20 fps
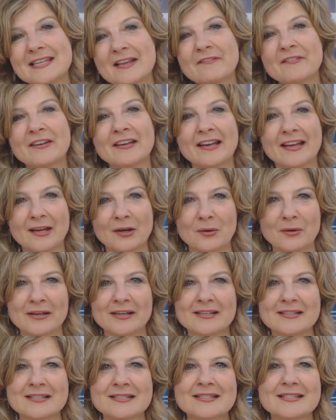7
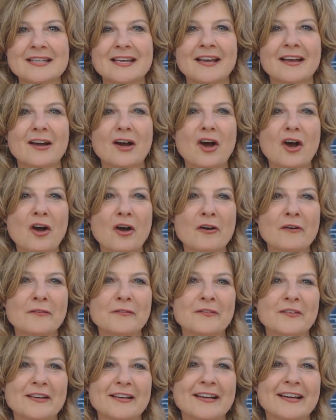areas
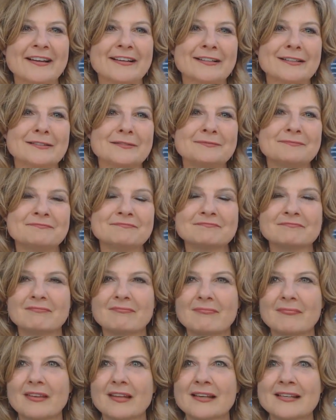of
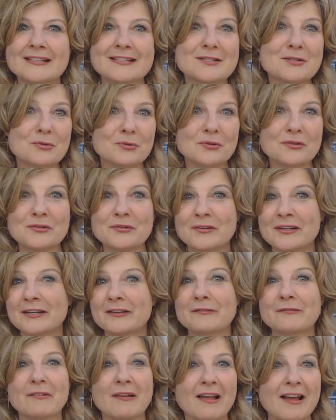
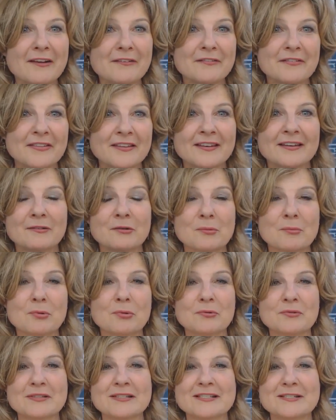extraordinary of life that are
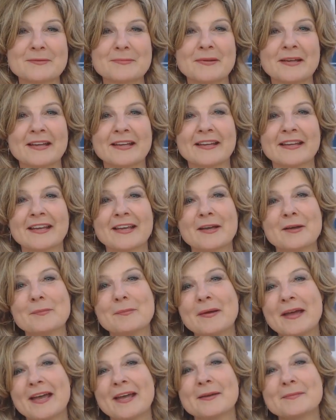important to me,
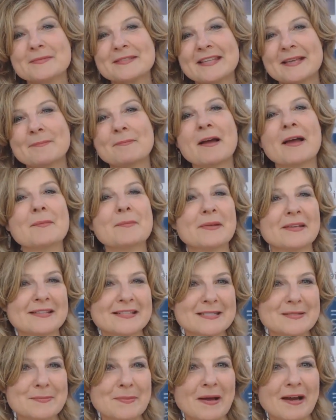perhaps they might be
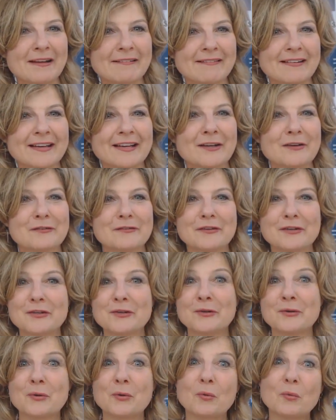inspiring for
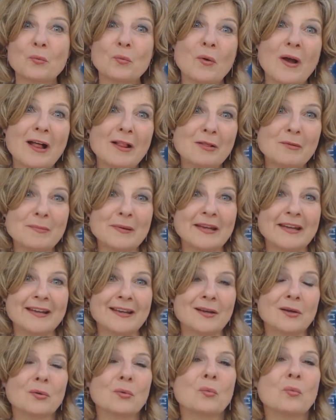you.
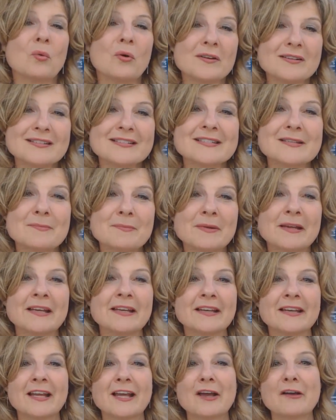Well-being. What does it
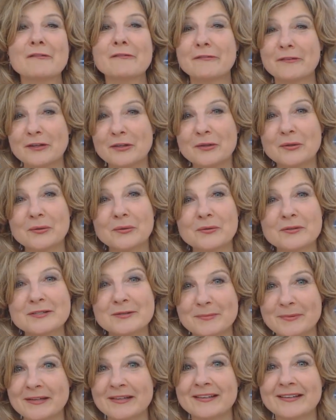mean for you
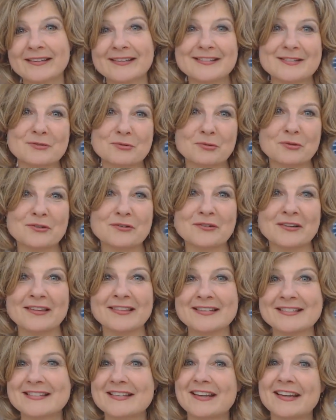to be extraordinary
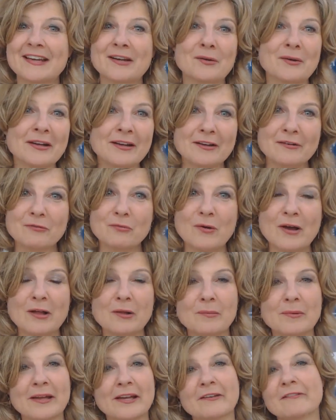in this area of
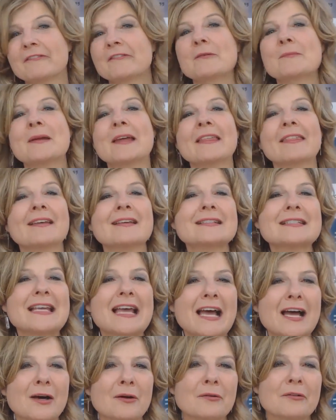well-being? For me, that's
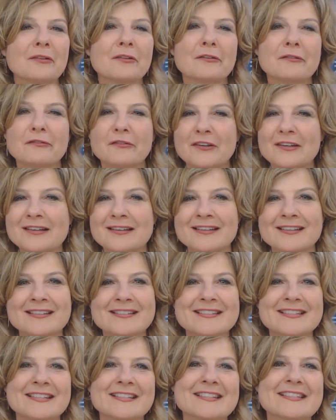health,
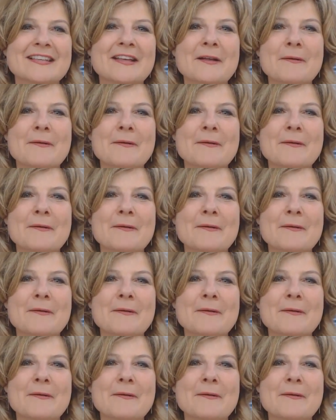fitness,